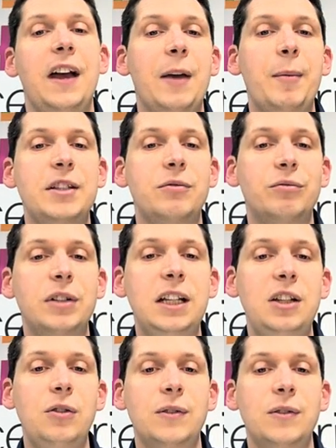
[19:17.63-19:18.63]
And that makes it a
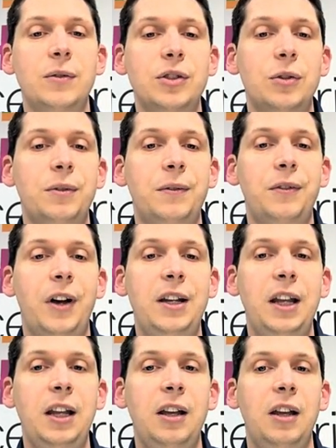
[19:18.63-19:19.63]
really useful tool for
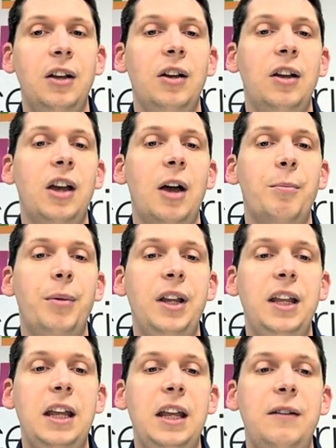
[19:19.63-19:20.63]
finding
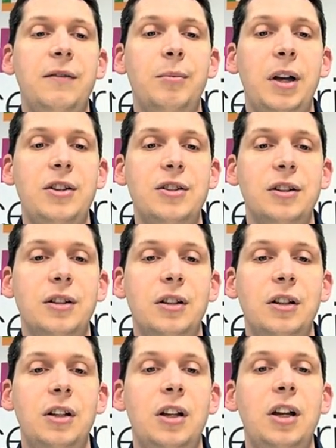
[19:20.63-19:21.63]
company
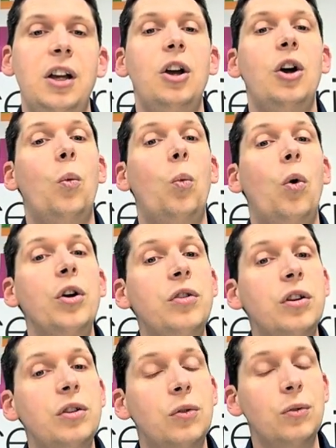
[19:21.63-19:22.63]
information. What
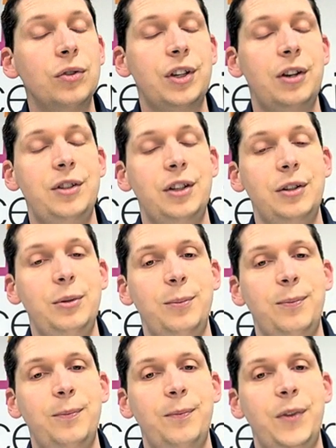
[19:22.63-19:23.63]
you can also
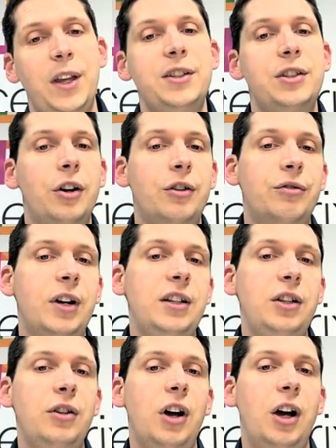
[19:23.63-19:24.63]
do is start
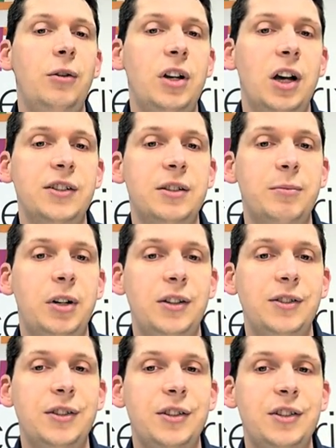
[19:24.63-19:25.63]
creating your own custom
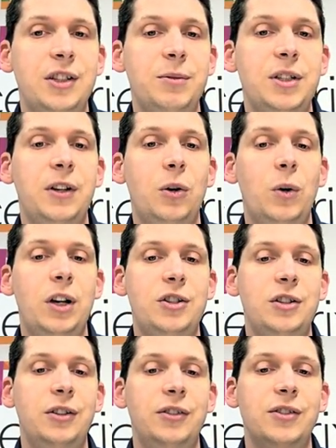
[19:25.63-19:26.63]
answers to specific
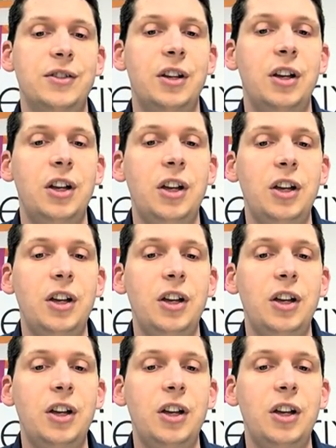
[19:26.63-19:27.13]
questions.